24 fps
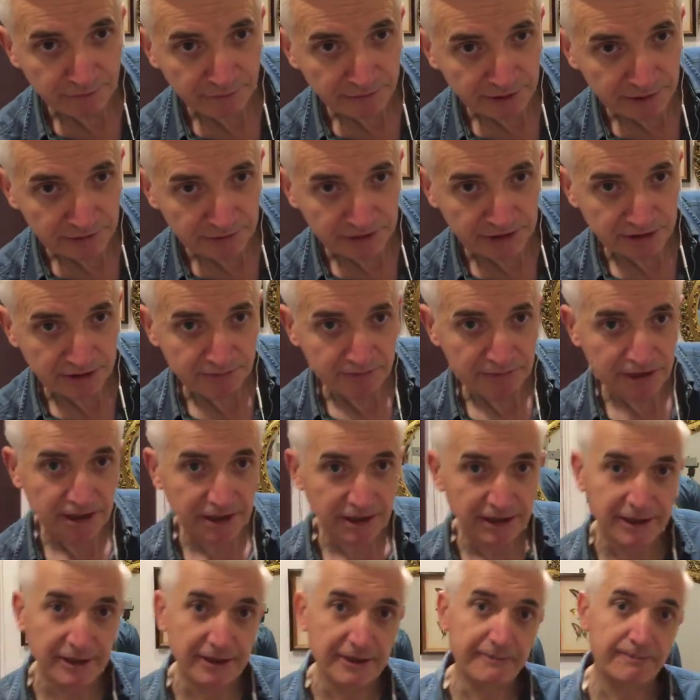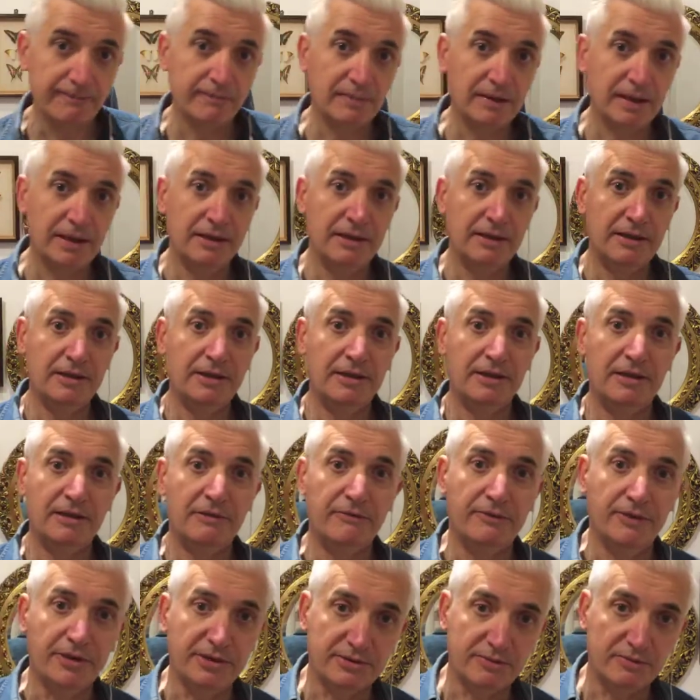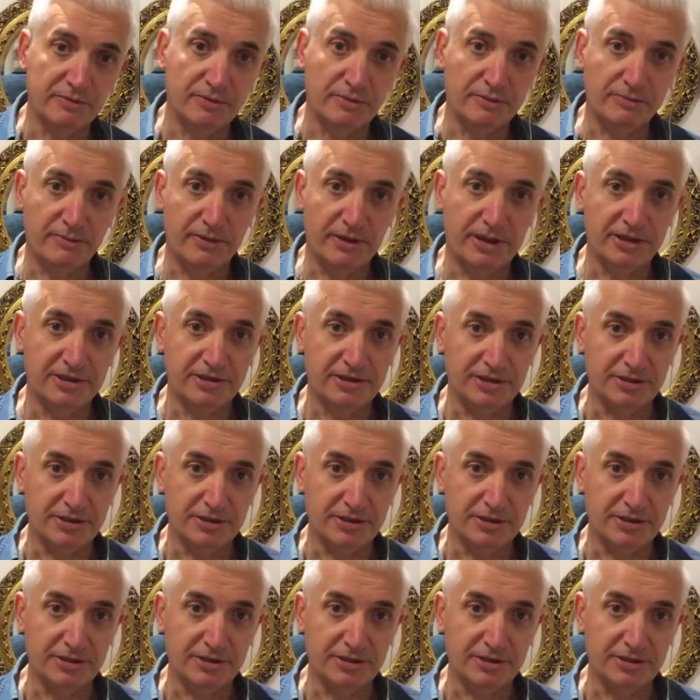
following my Facebook page,